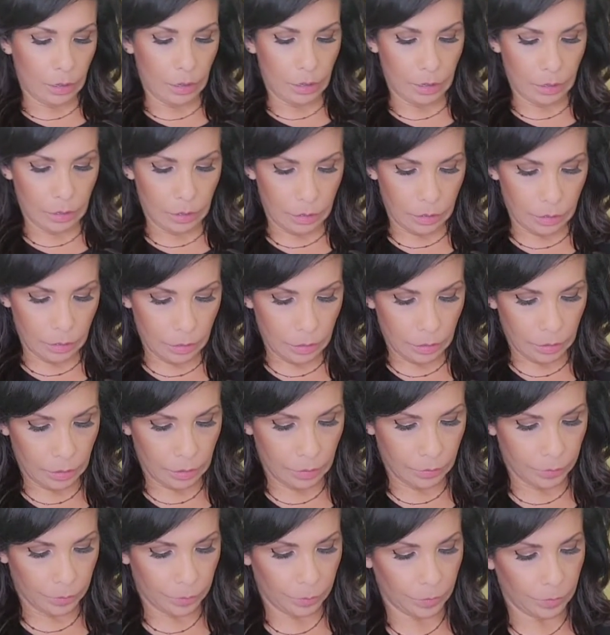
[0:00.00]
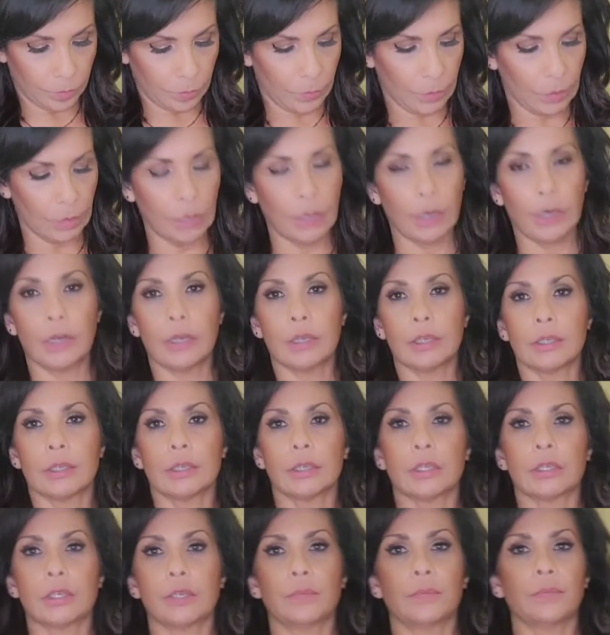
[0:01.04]
And it
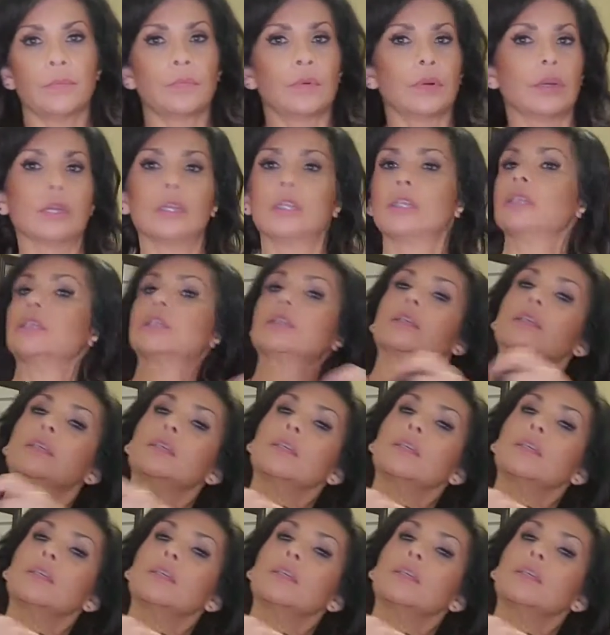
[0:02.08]
has a zip front.